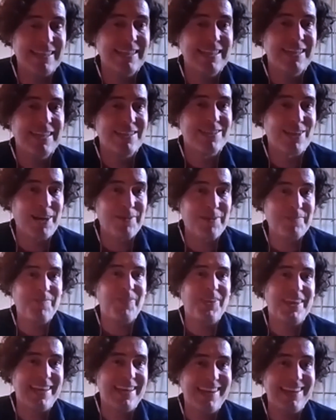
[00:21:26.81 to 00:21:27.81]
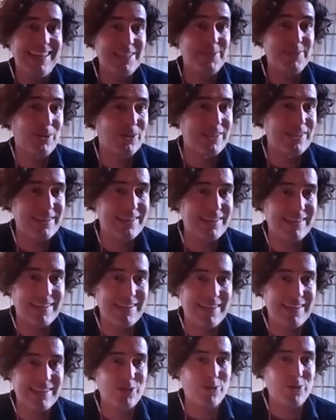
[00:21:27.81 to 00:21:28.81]
So yes, we looked at
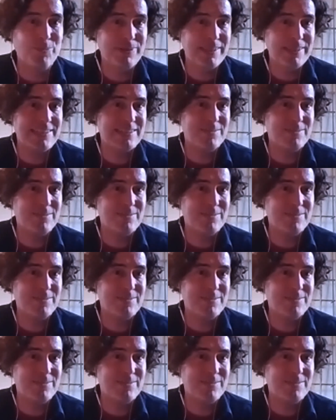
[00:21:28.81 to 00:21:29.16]
competition,